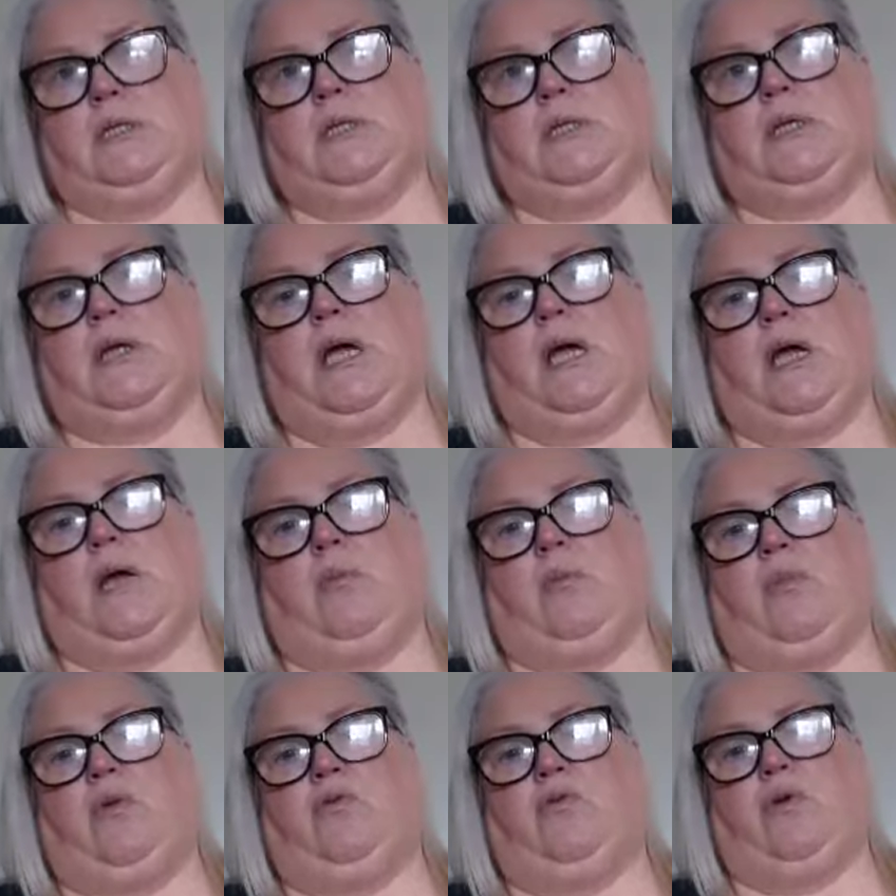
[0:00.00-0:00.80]

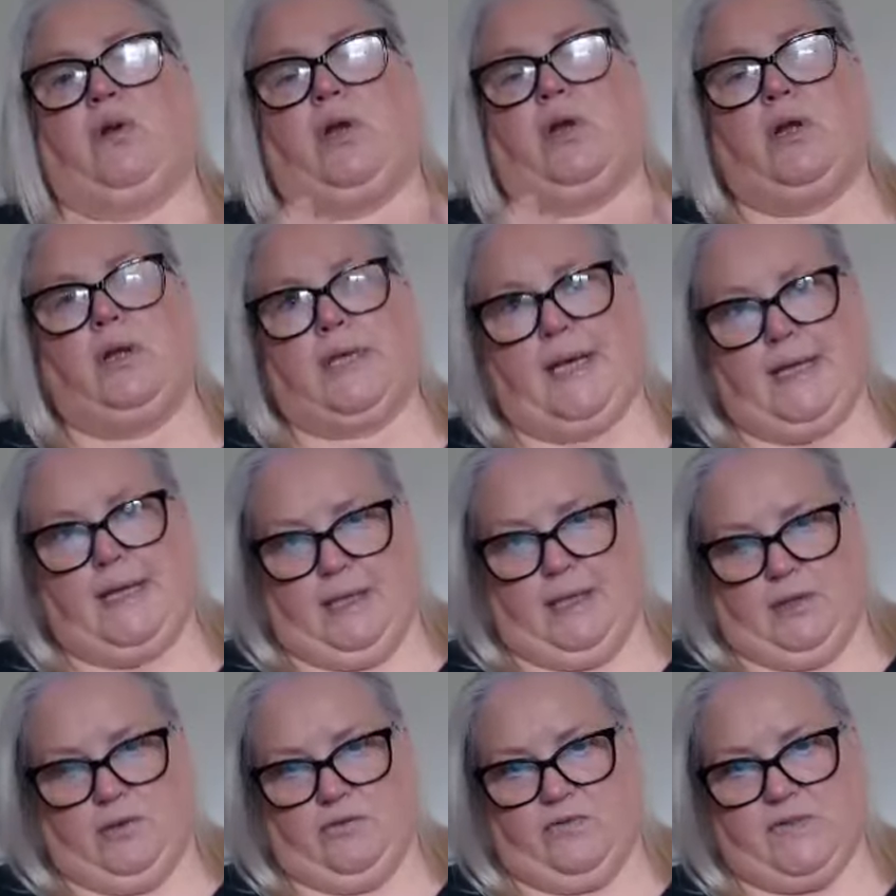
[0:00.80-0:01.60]
if we're not
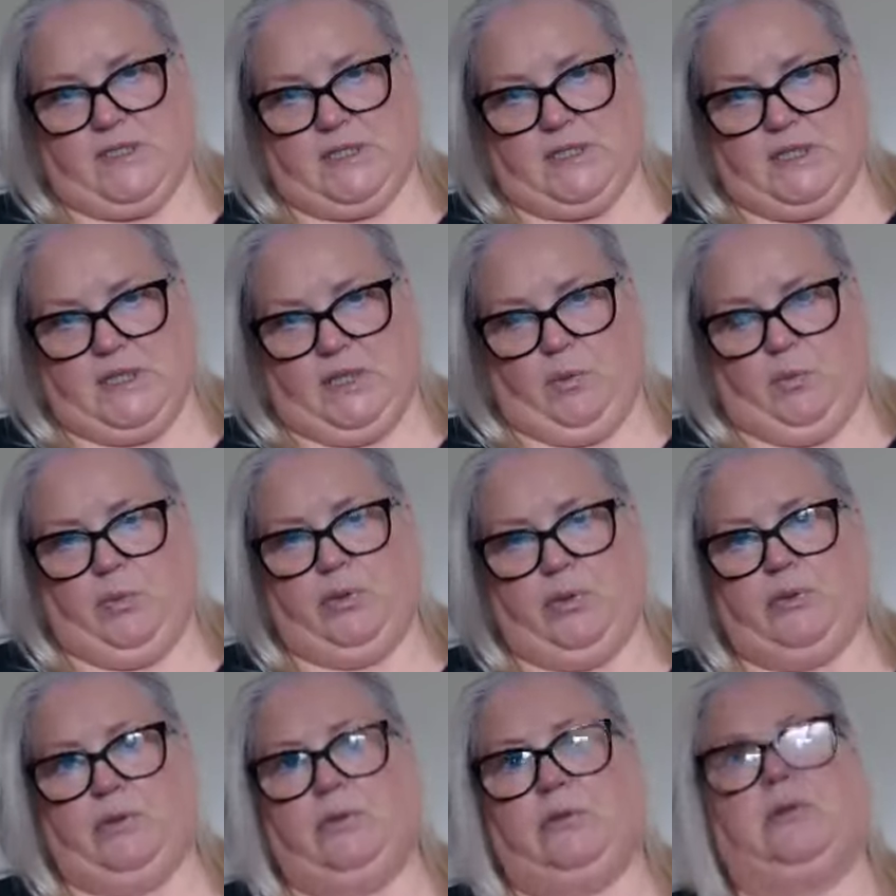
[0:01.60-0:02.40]
getting enough sleep,
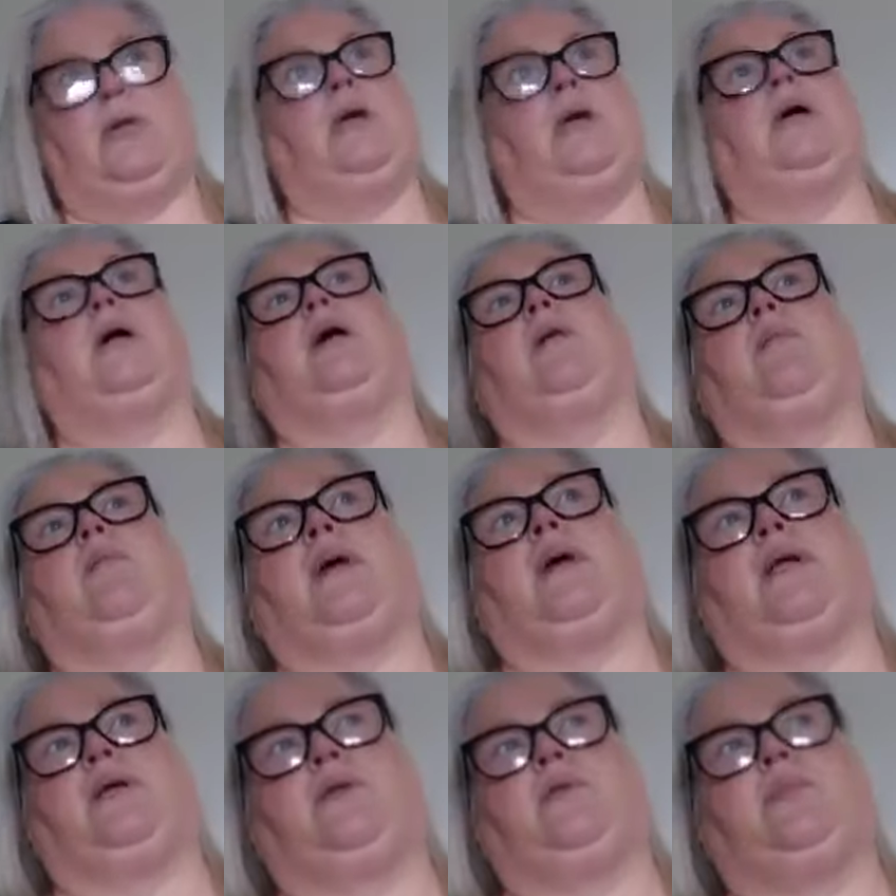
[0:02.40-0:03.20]

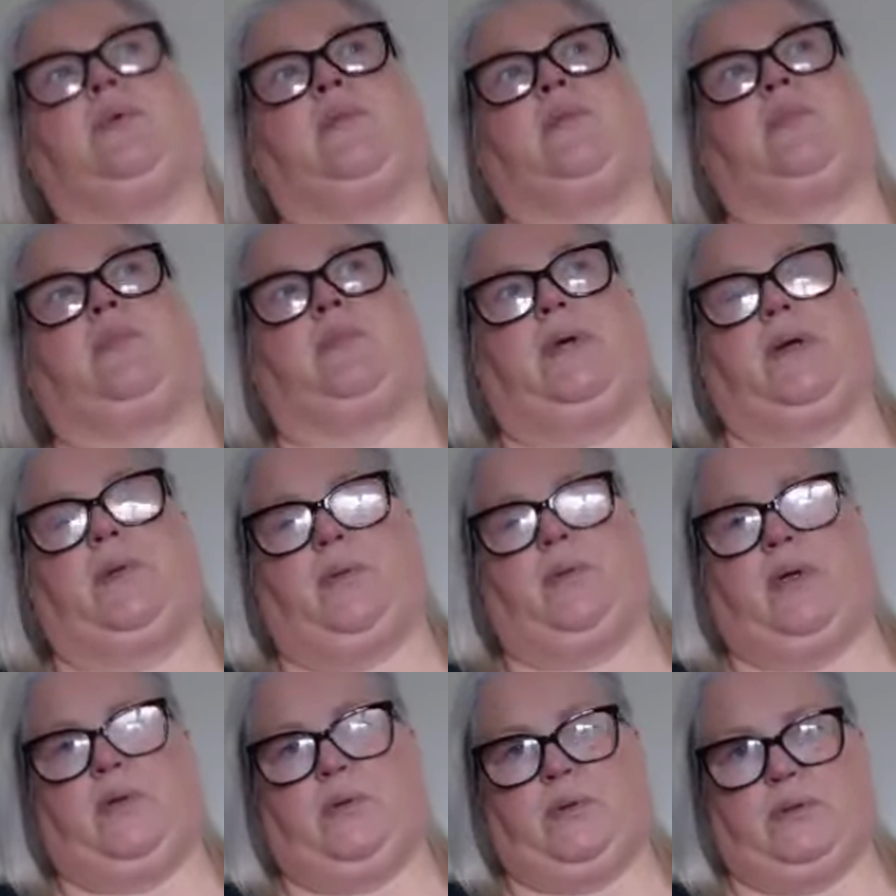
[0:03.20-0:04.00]
I know
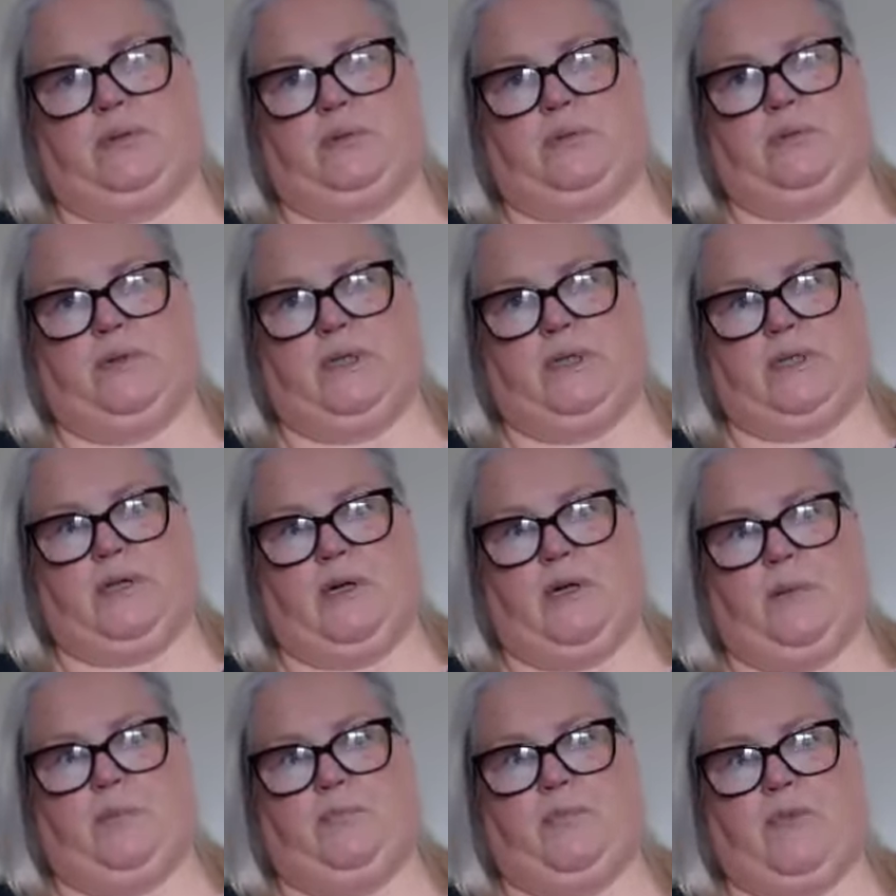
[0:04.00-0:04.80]
people with
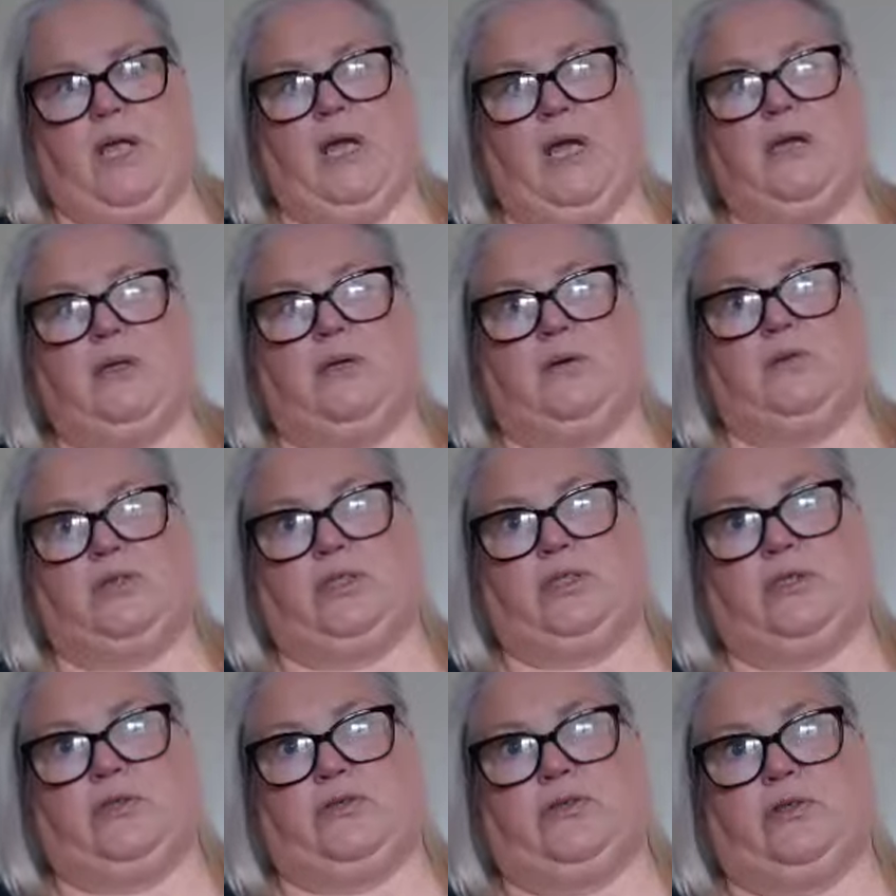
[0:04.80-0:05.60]
young
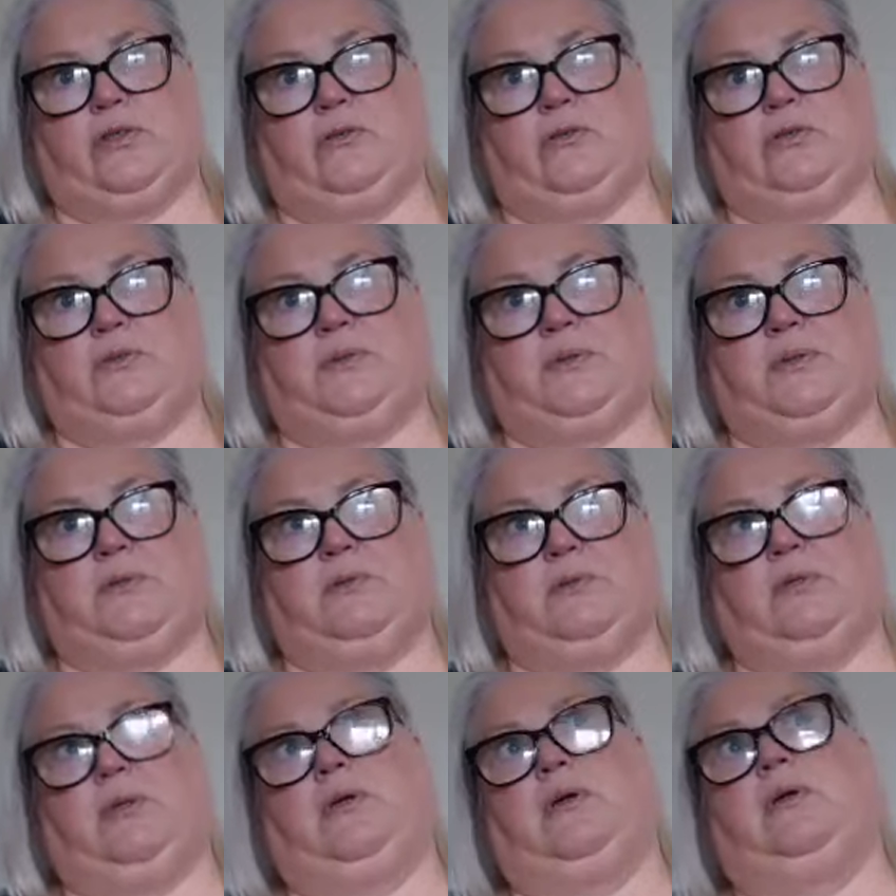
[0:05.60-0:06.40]
children are going to be
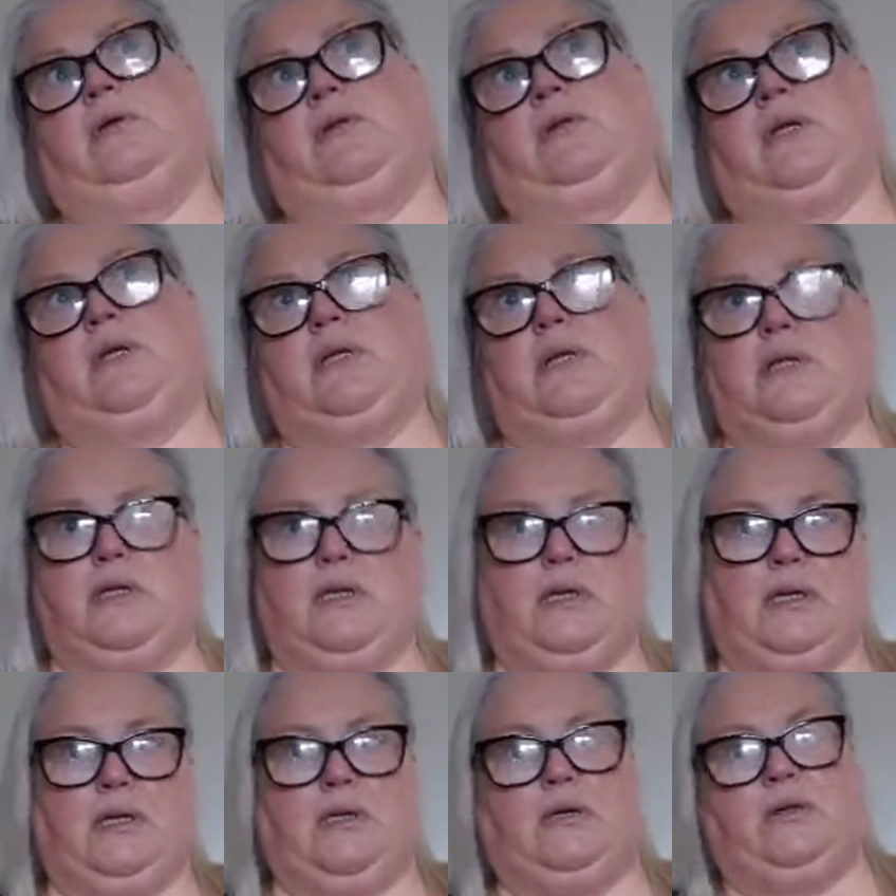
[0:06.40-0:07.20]
going, how the hell
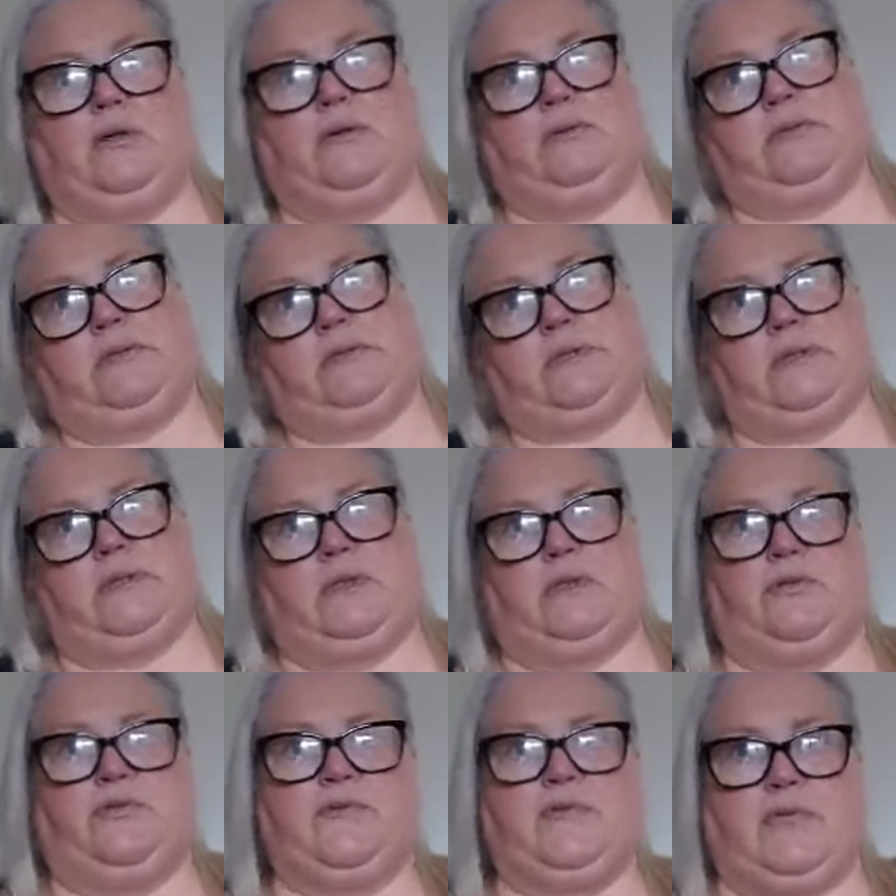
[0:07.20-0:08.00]
can I get
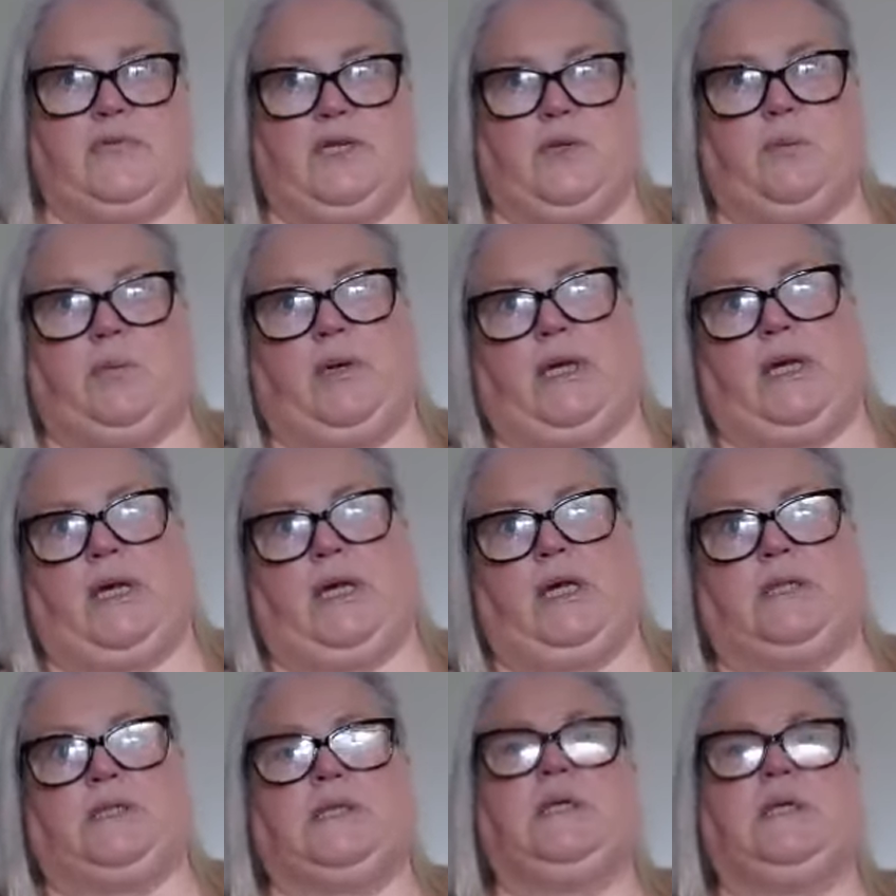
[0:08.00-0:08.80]
enough sleep? I can't.